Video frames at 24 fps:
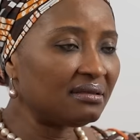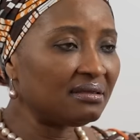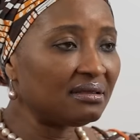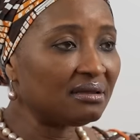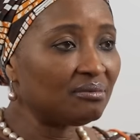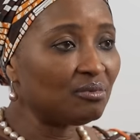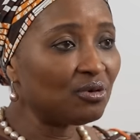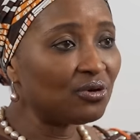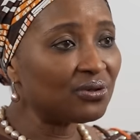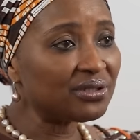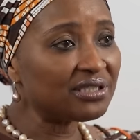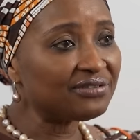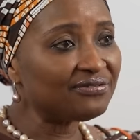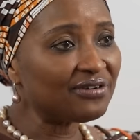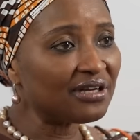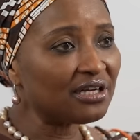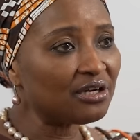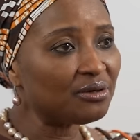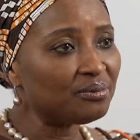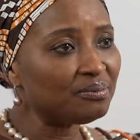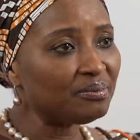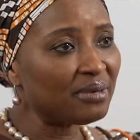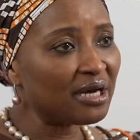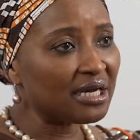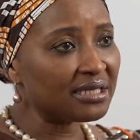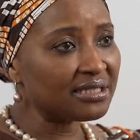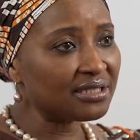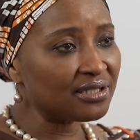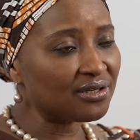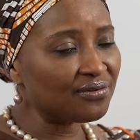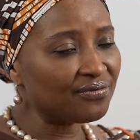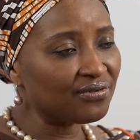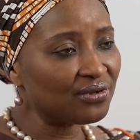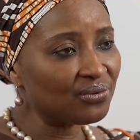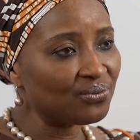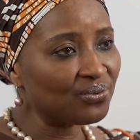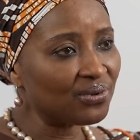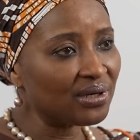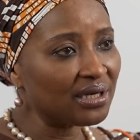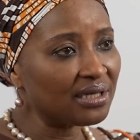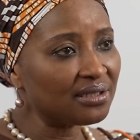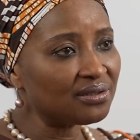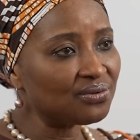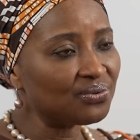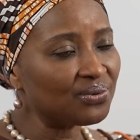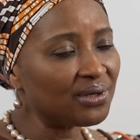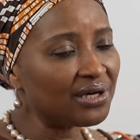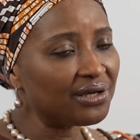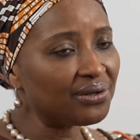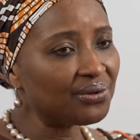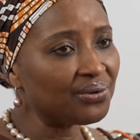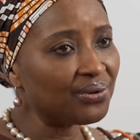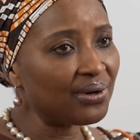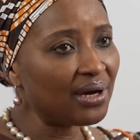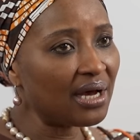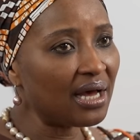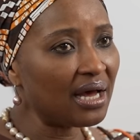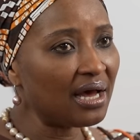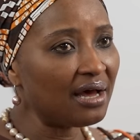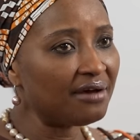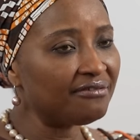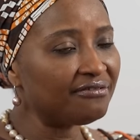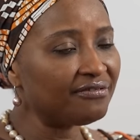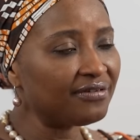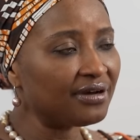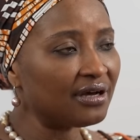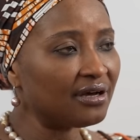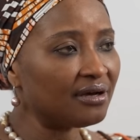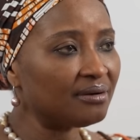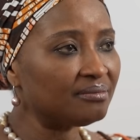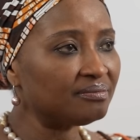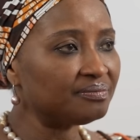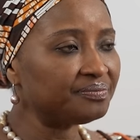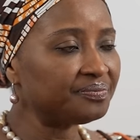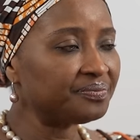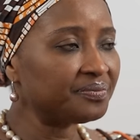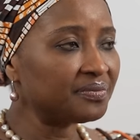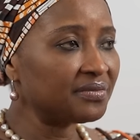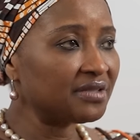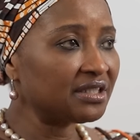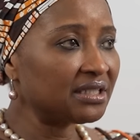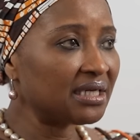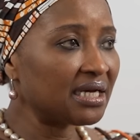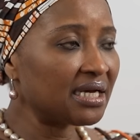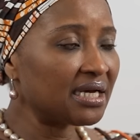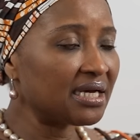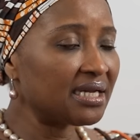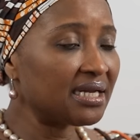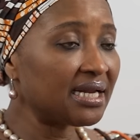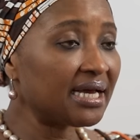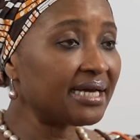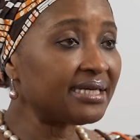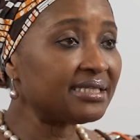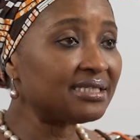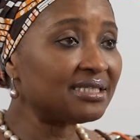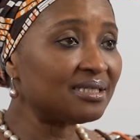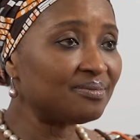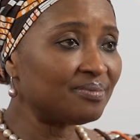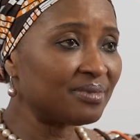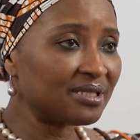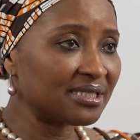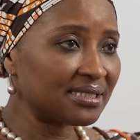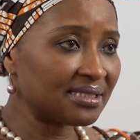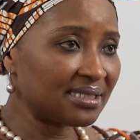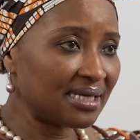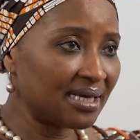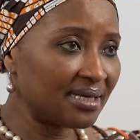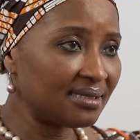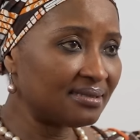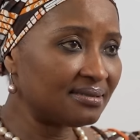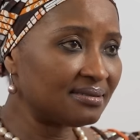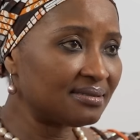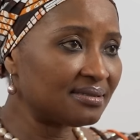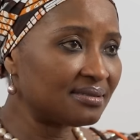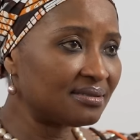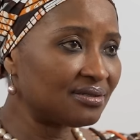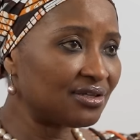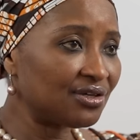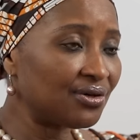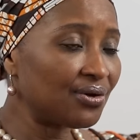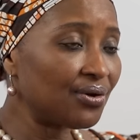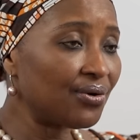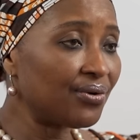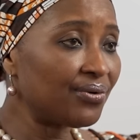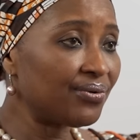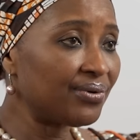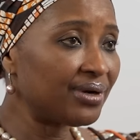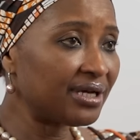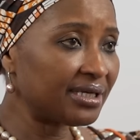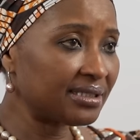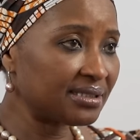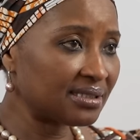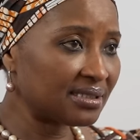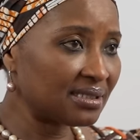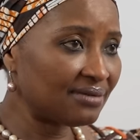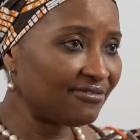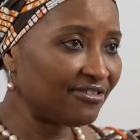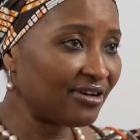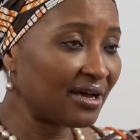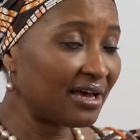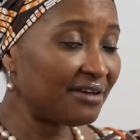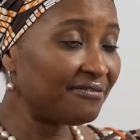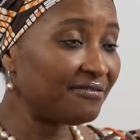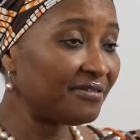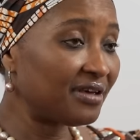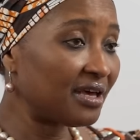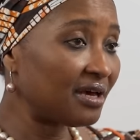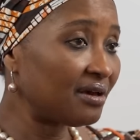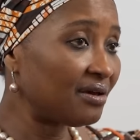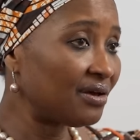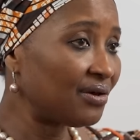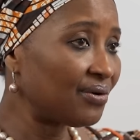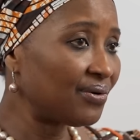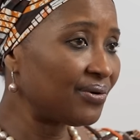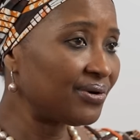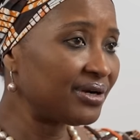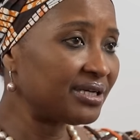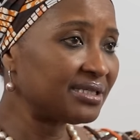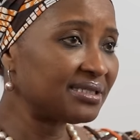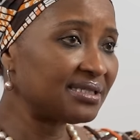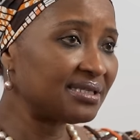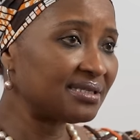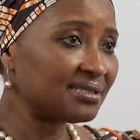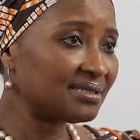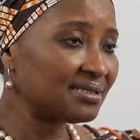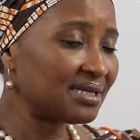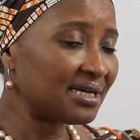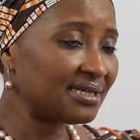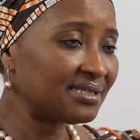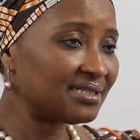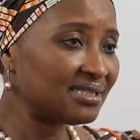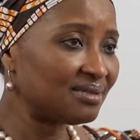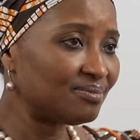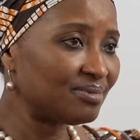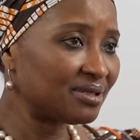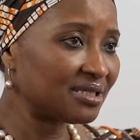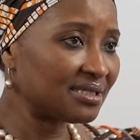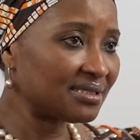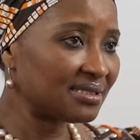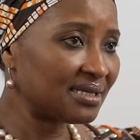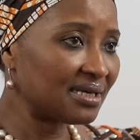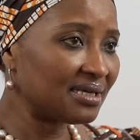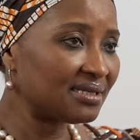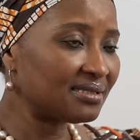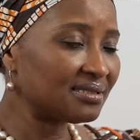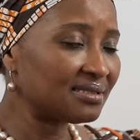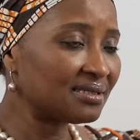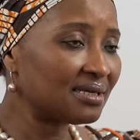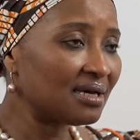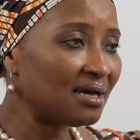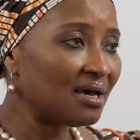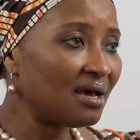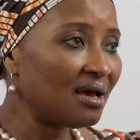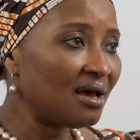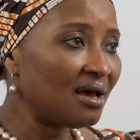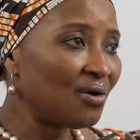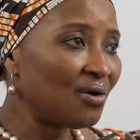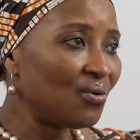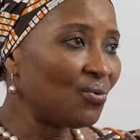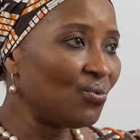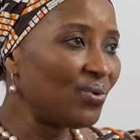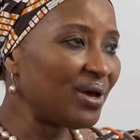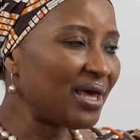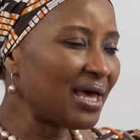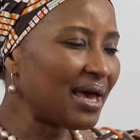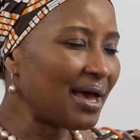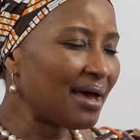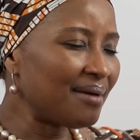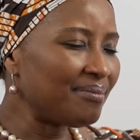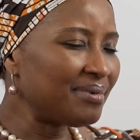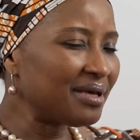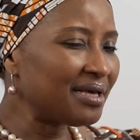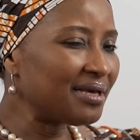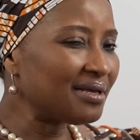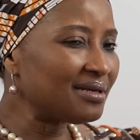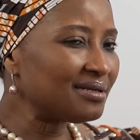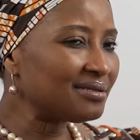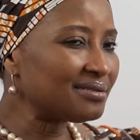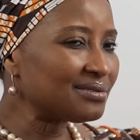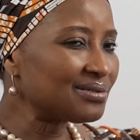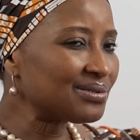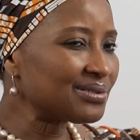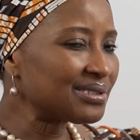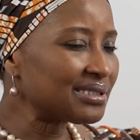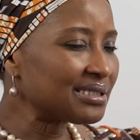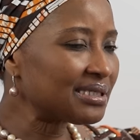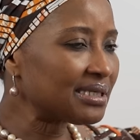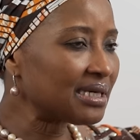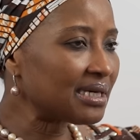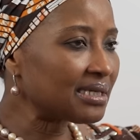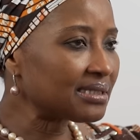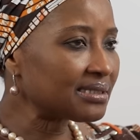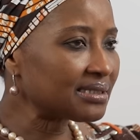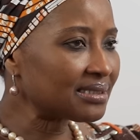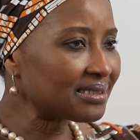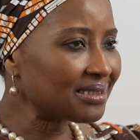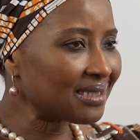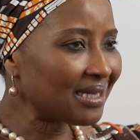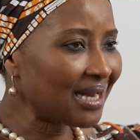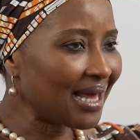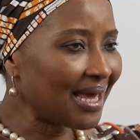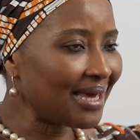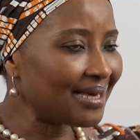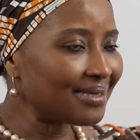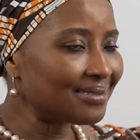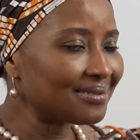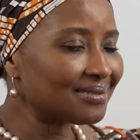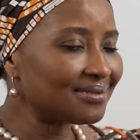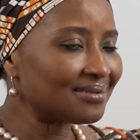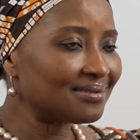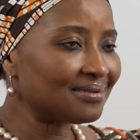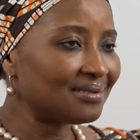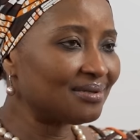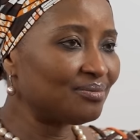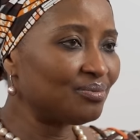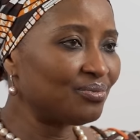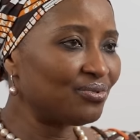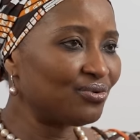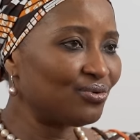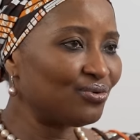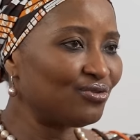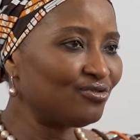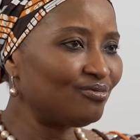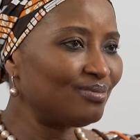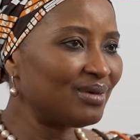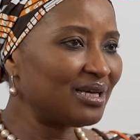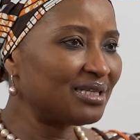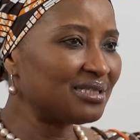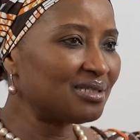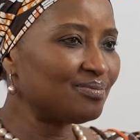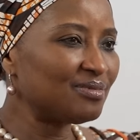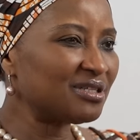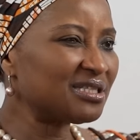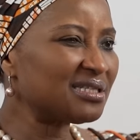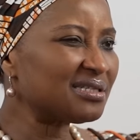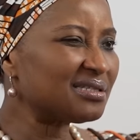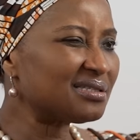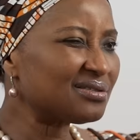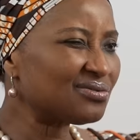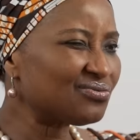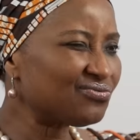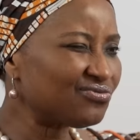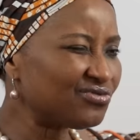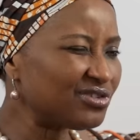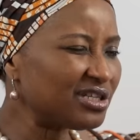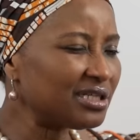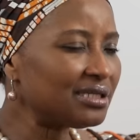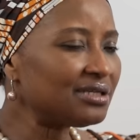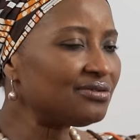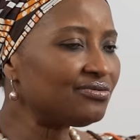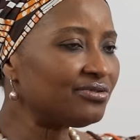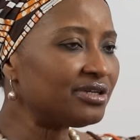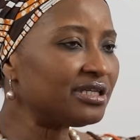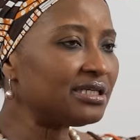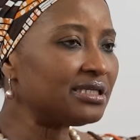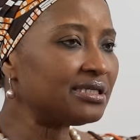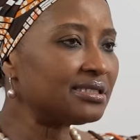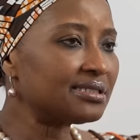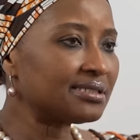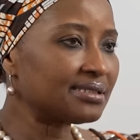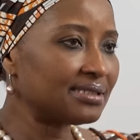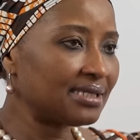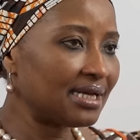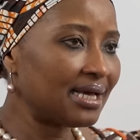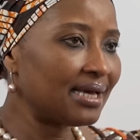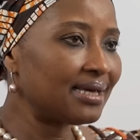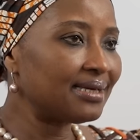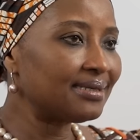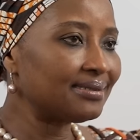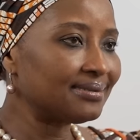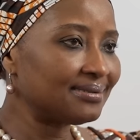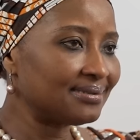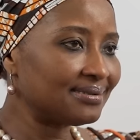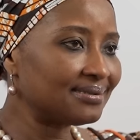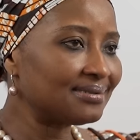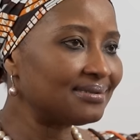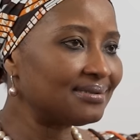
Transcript: in the more developed parts of the world where you have um, a ninety percent cure rate, a five-year cure rate is ninety percent, we are beginning to see a slight improvement, but it's really, really slight.